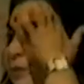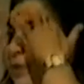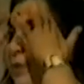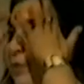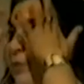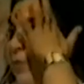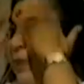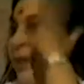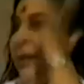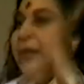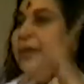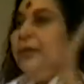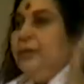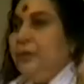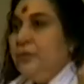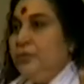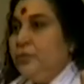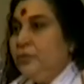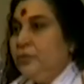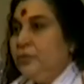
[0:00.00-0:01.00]
this brain.
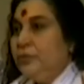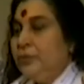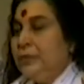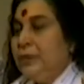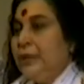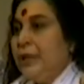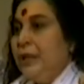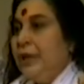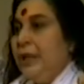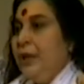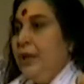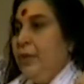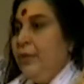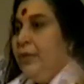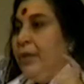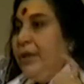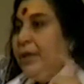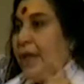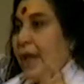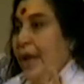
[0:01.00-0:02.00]

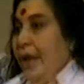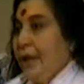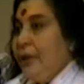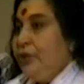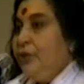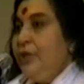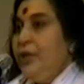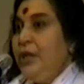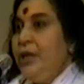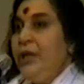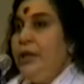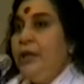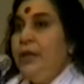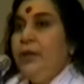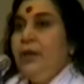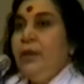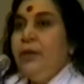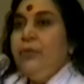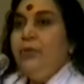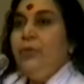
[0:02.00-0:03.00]
But
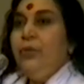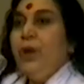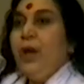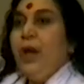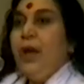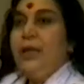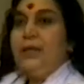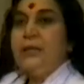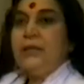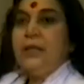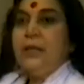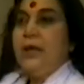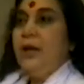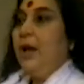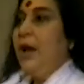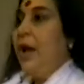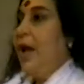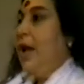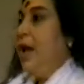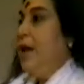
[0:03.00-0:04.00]
actually, if you ask,
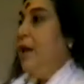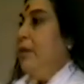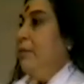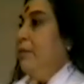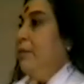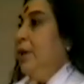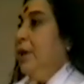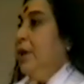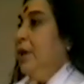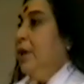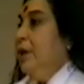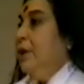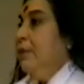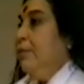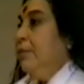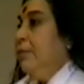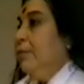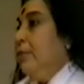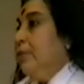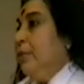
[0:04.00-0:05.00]
I am
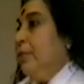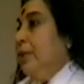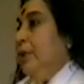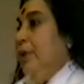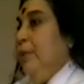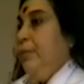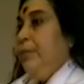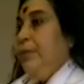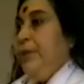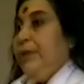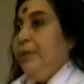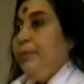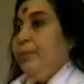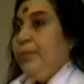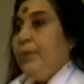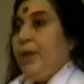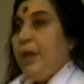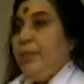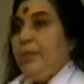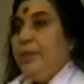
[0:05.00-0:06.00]
a complete
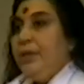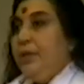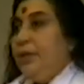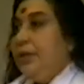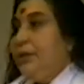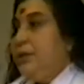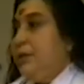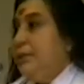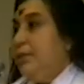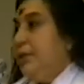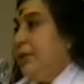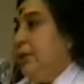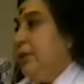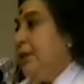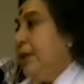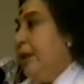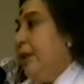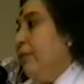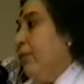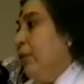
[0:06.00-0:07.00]
capitalist
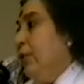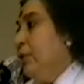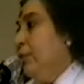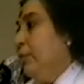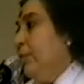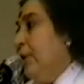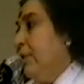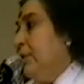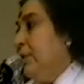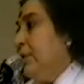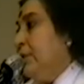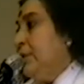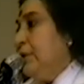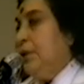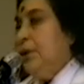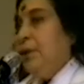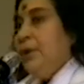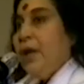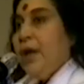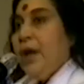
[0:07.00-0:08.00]
because I have all the powers,
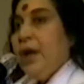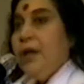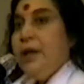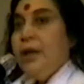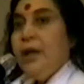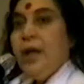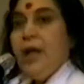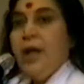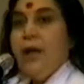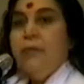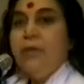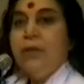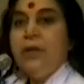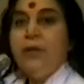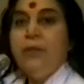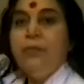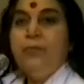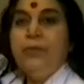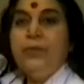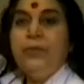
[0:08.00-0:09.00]
and I am
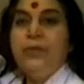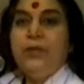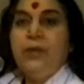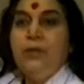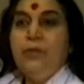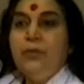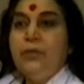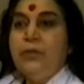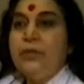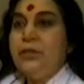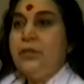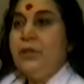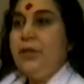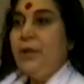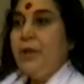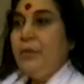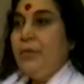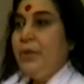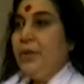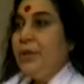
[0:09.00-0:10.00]
a complete communist
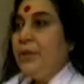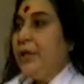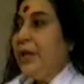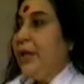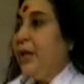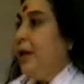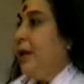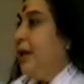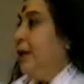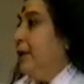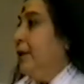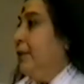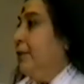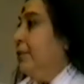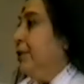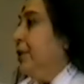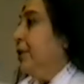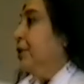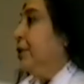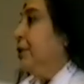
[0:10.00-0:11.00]
because I can't
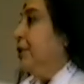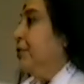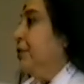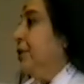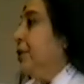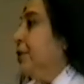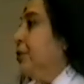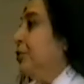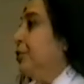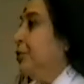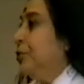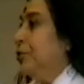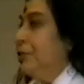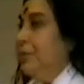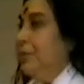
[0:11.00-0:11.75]
live without giving it to you.